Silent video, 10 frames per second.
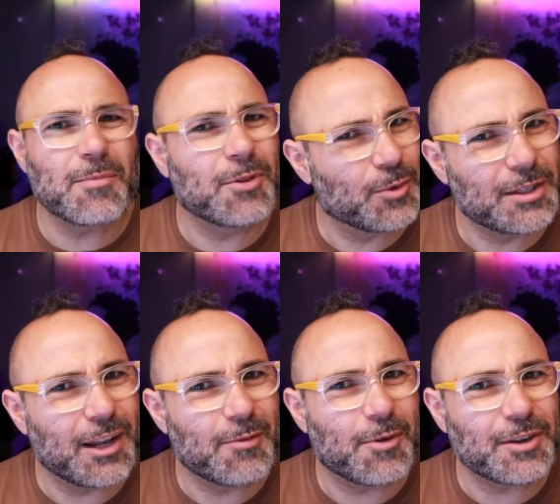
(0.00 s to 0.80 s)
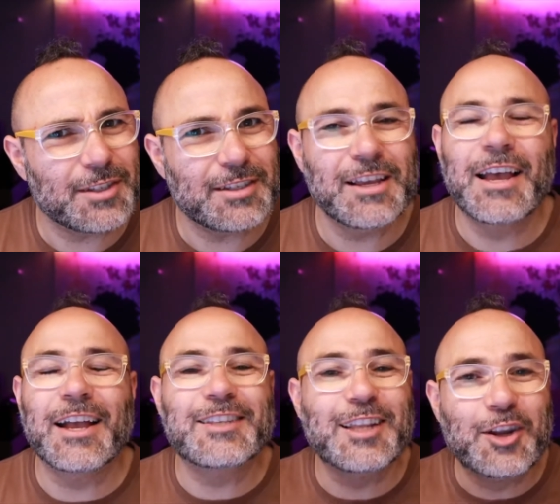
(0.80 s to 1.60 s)
we still have boxes?
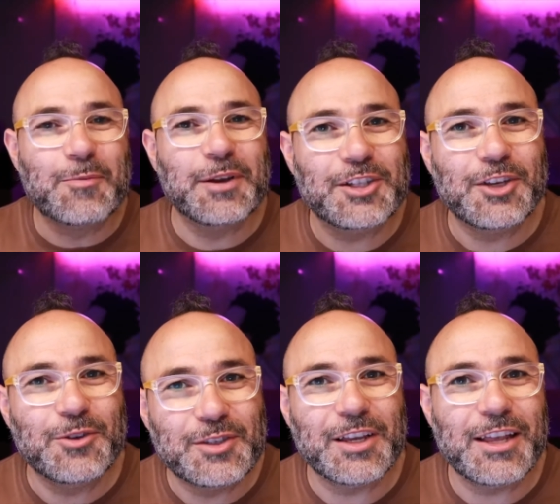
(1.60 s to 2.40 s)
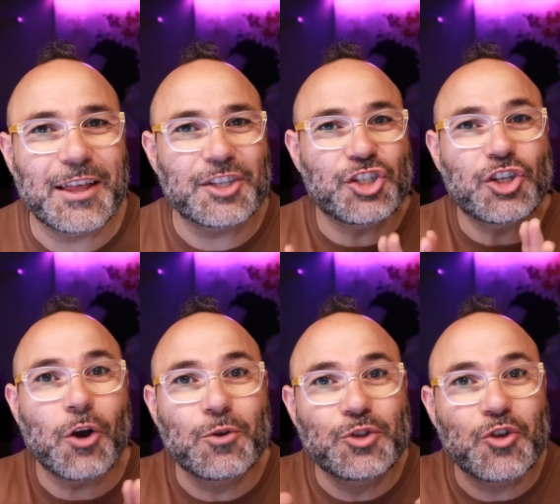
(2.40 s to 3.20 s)
It's the little picture you see that
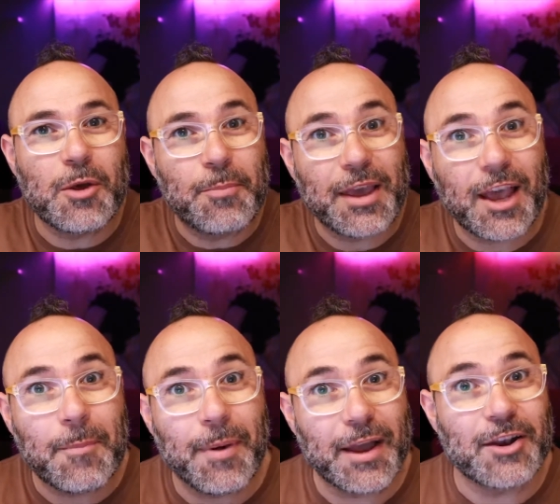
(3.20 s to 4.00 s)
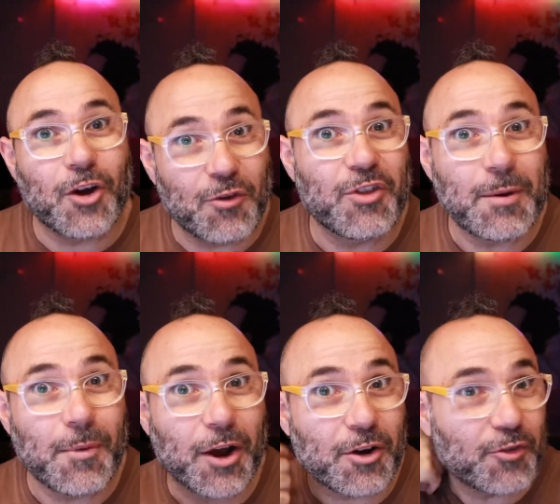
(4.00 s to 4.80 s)
shows you the pickup pattern of that
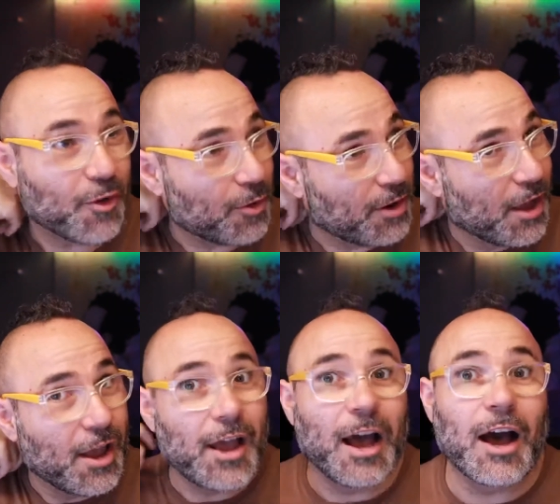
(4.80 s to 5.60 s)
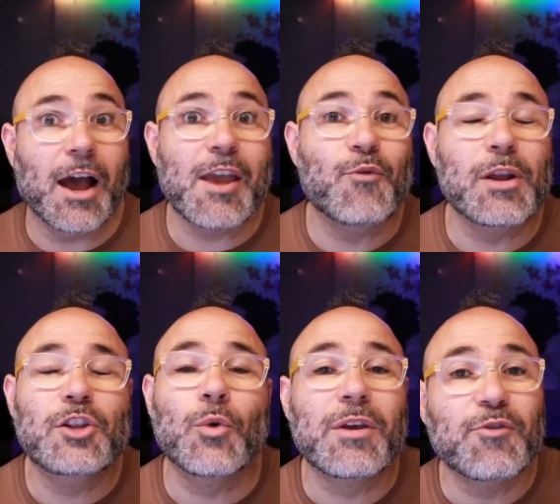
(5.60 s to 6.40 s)
microphone. If we're
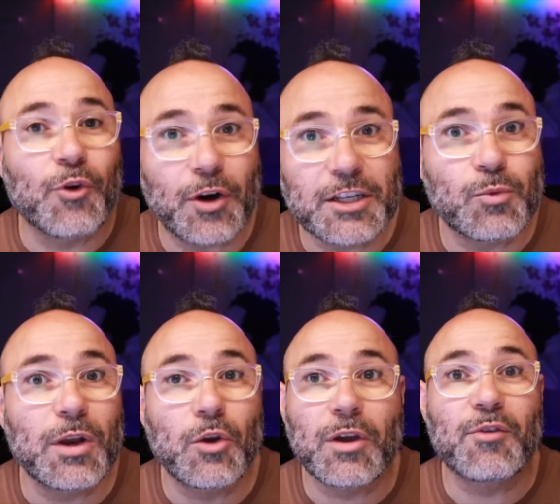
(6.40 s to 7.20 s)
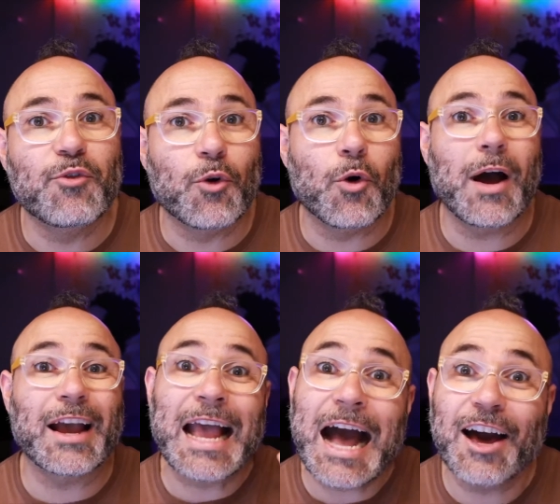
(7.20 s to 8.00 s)
doing voice, we're looking for a
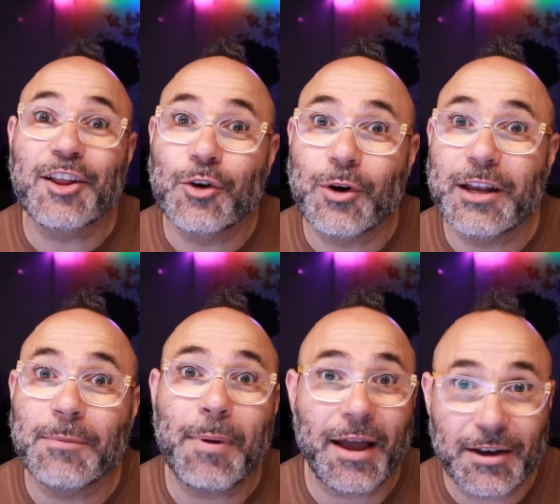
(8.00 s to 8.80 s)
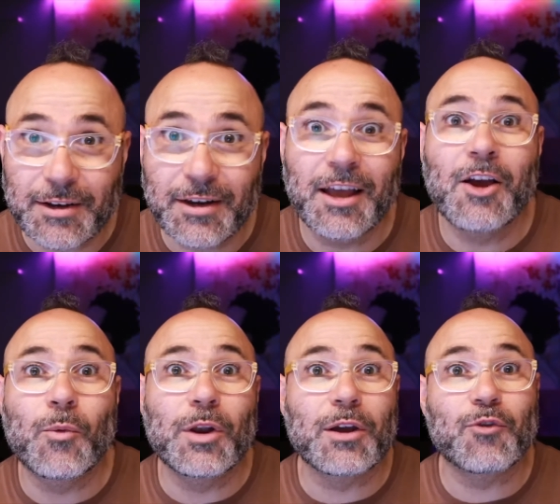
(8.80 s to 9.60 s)
cardioid pattern.
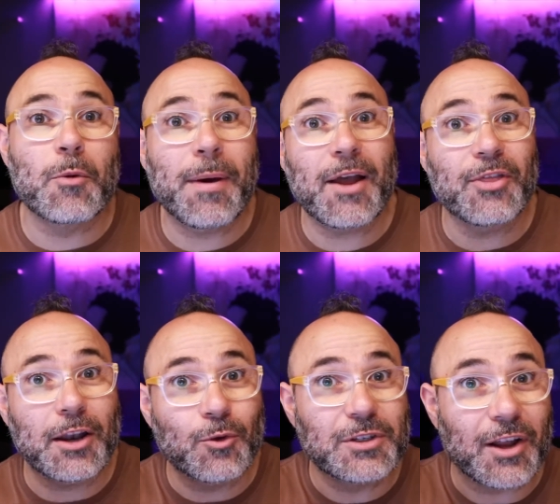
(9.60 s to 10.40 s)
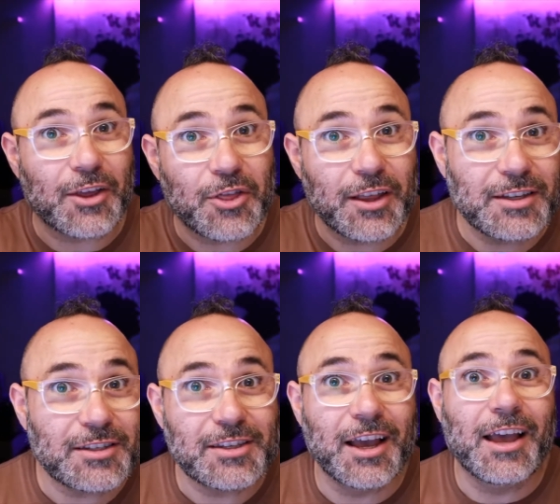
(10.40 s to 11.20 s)
We're looking for a pattern that looks like
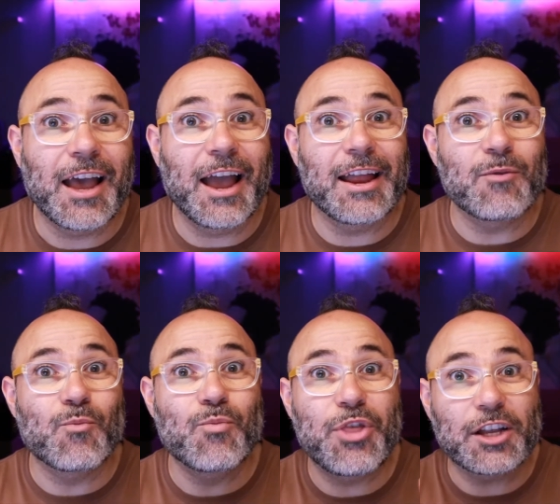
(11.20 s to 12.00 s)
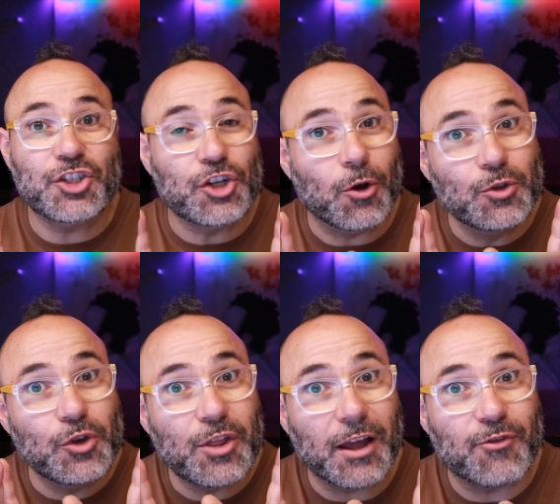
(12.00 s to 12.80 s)
this, and that shows
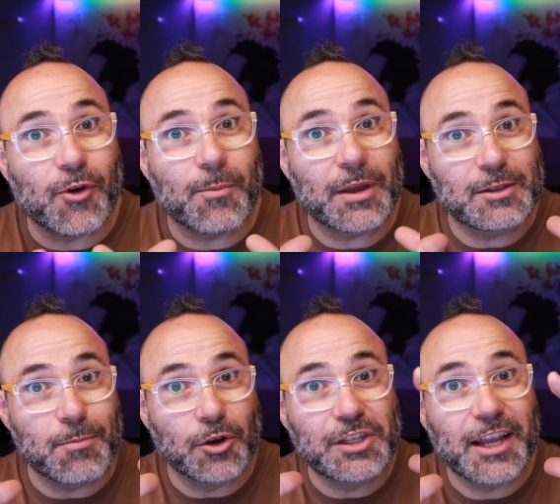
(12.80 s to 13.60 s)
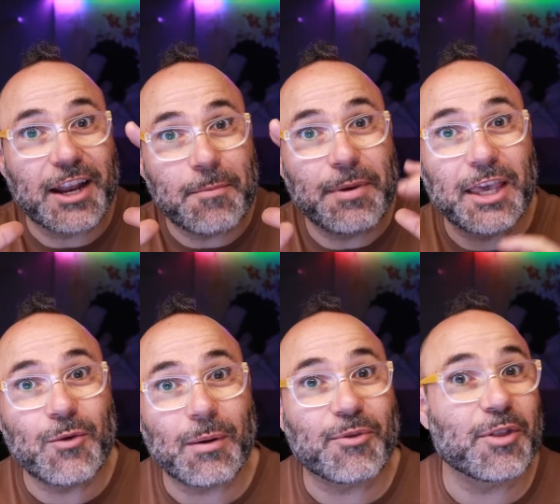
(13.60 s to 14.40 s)
you that it's mostly going to pick
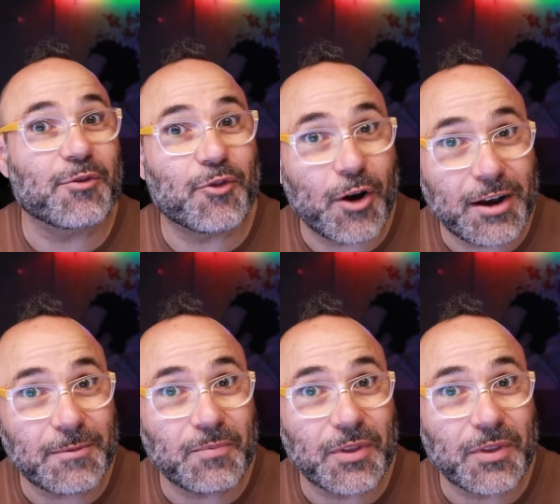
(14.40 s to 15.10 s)
you up from the front.